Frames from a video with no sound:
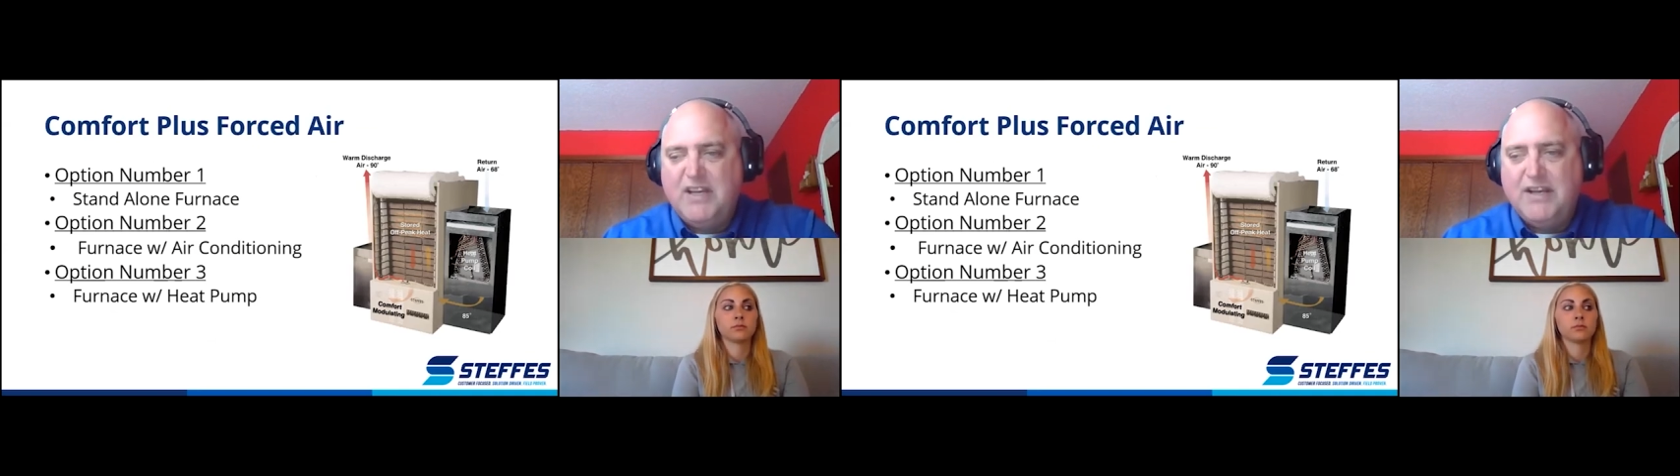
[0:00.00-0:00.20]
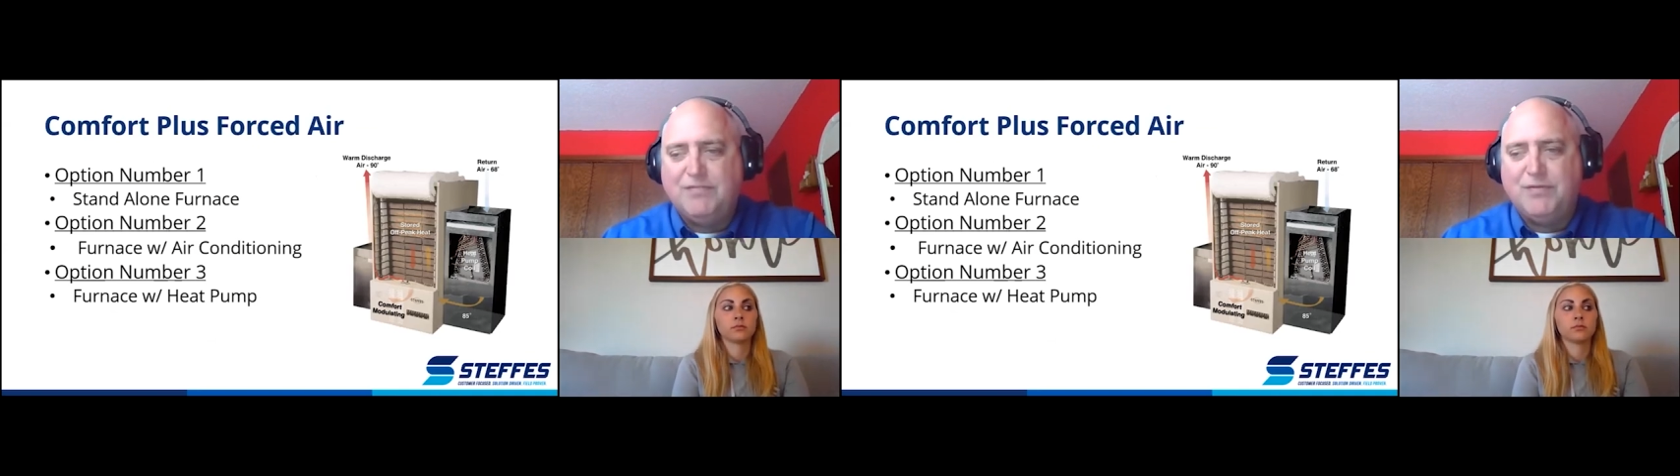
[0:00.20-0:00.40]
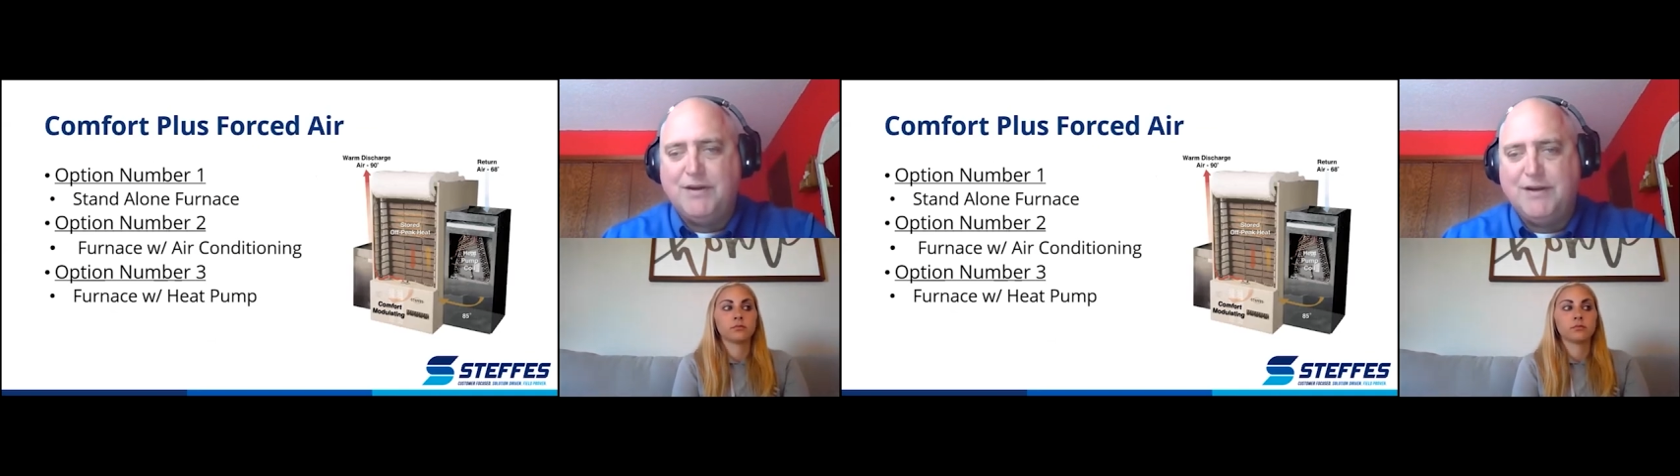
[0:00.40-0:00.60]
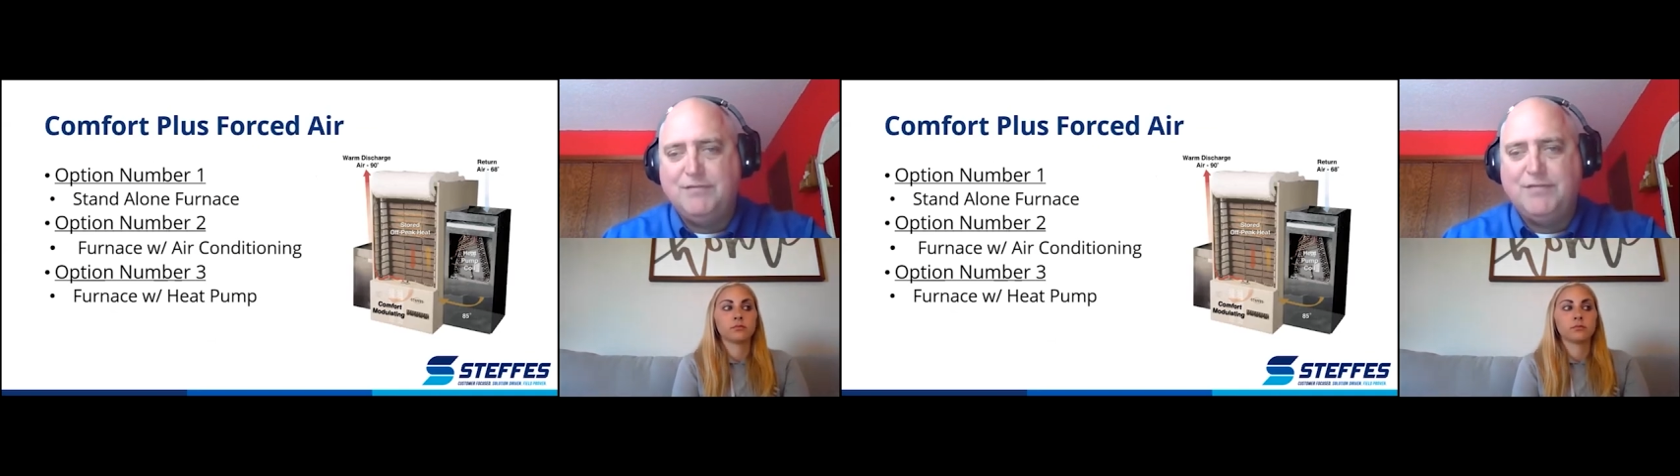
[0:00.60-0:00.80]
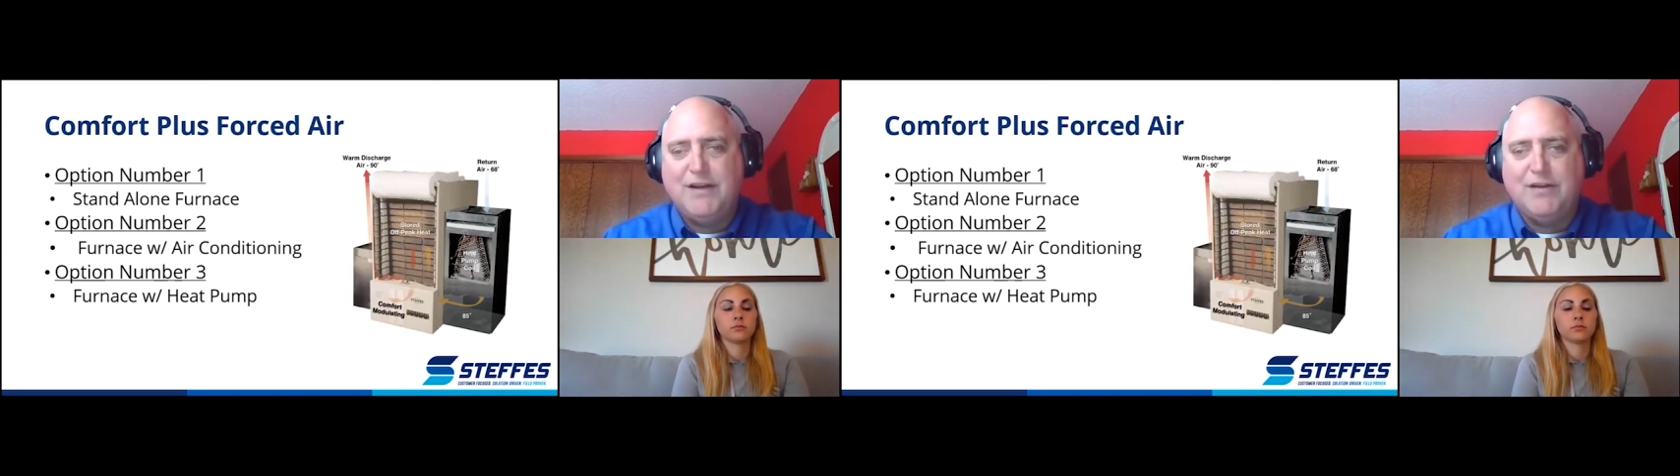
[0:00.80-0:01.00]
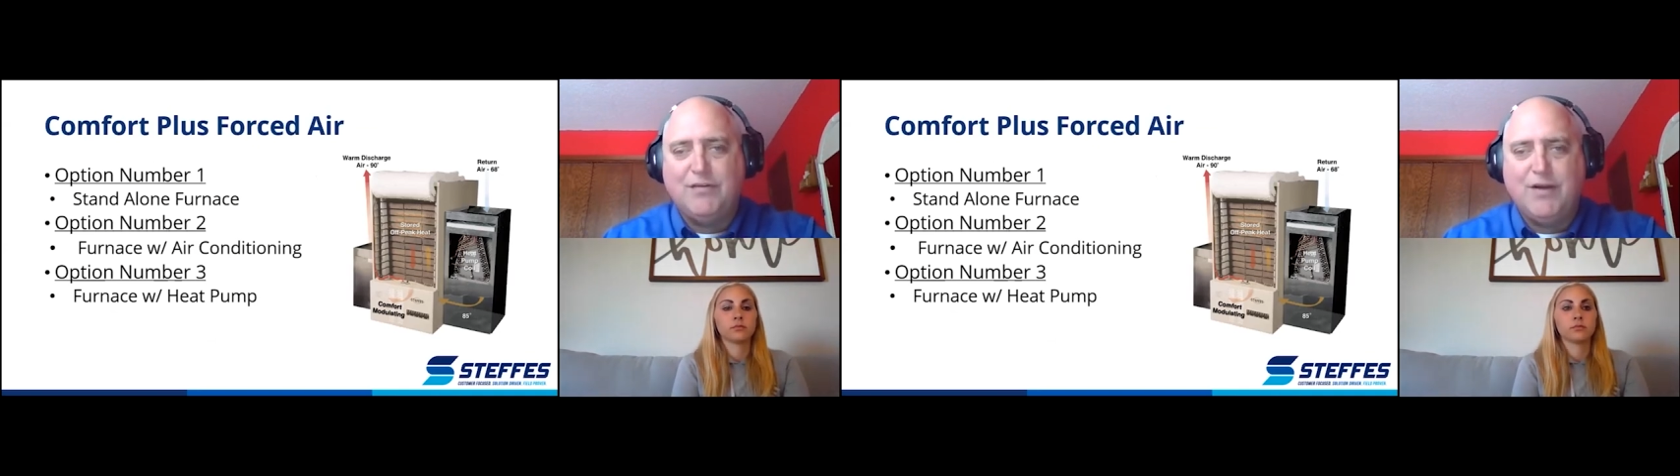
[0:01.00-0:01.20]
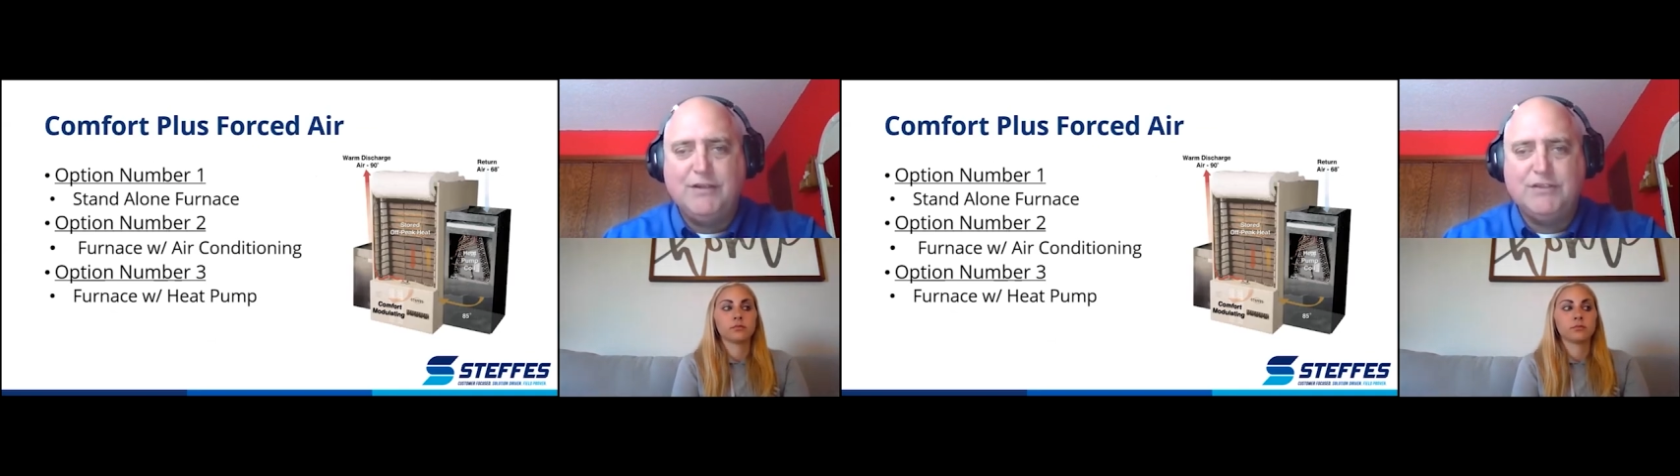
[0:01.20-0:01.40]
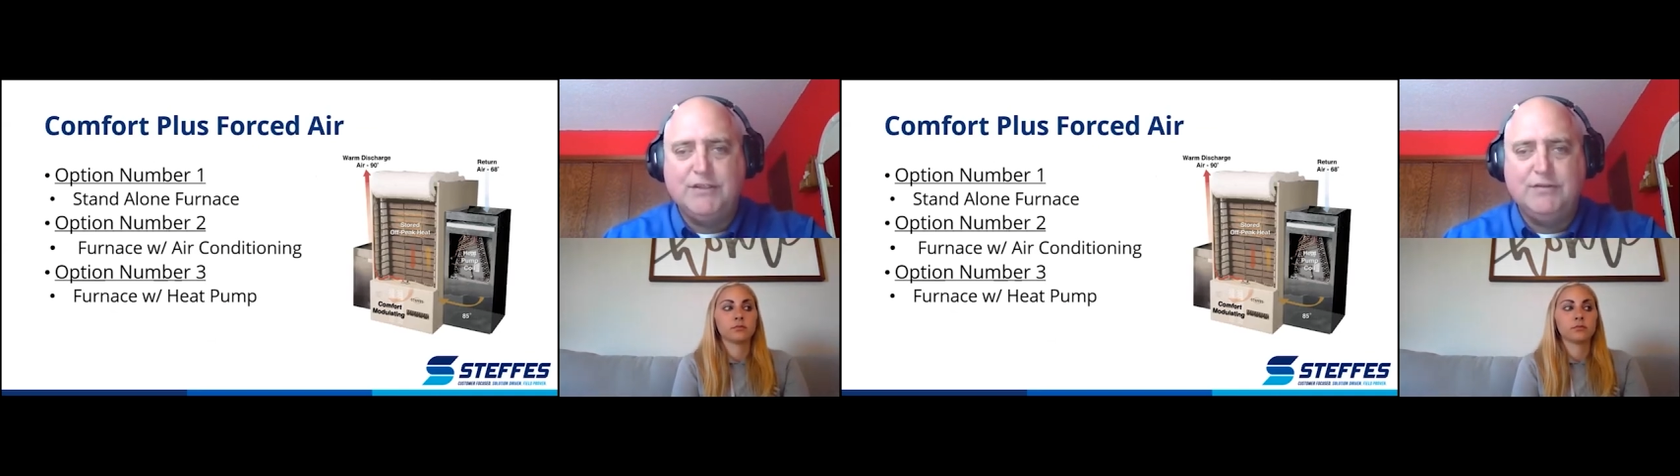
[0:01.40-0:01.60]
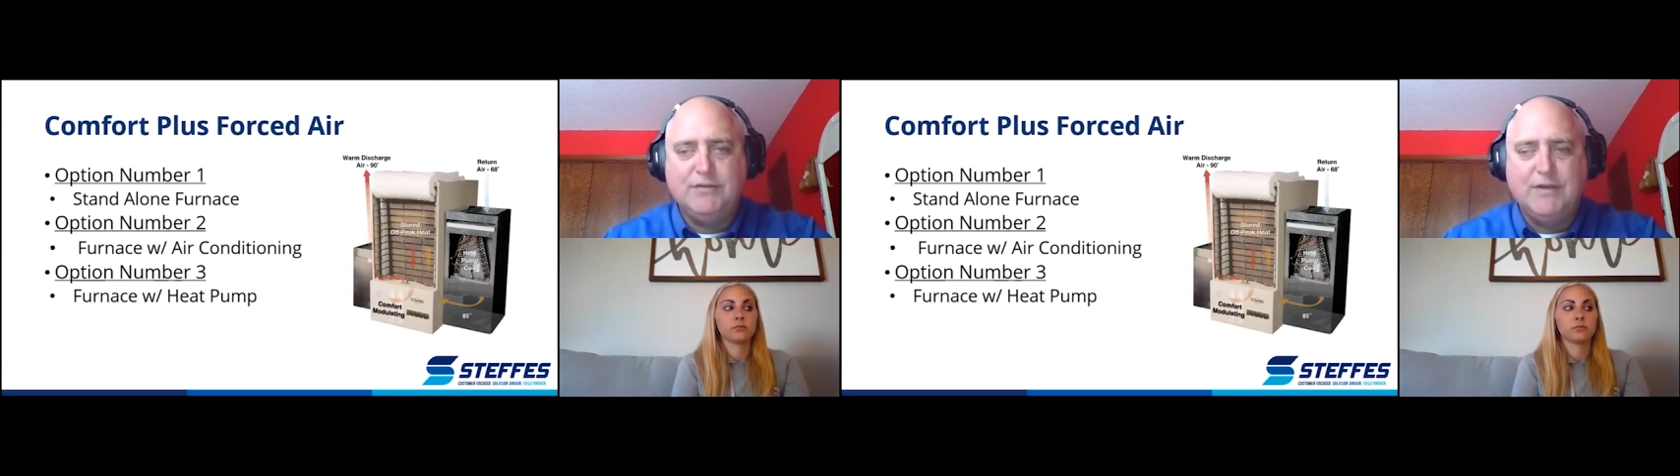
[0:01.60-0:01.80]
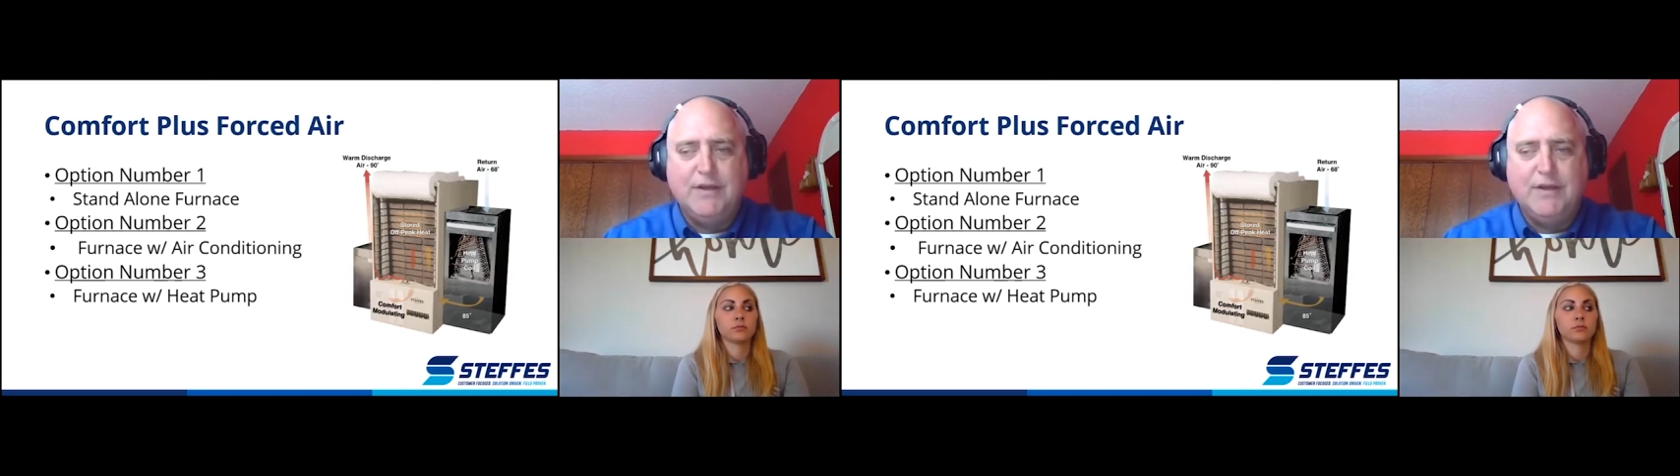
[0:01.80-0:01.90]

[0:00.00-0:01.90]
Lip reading: different configurations.